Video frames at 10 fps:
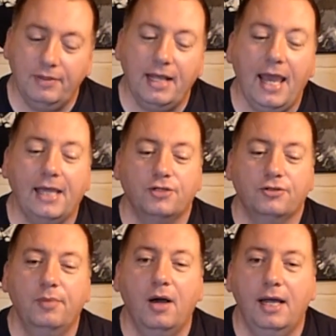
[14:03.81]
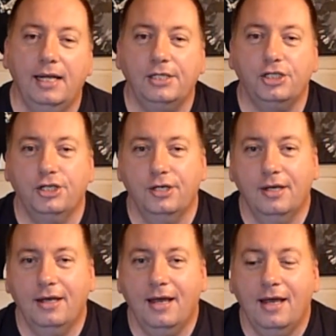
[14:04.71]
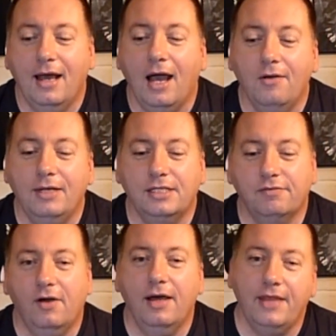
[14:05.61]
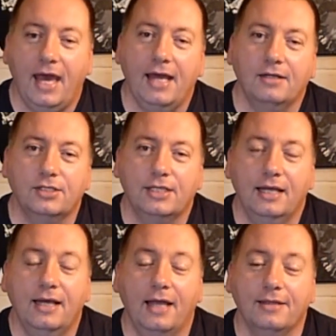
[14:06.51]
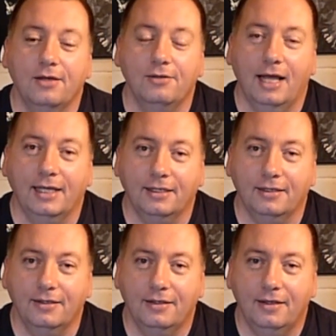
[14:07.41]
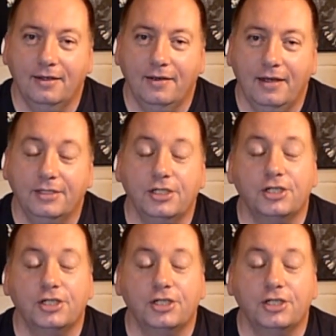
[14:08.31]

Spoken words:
that extra mileage, only to find the house had no lake. It just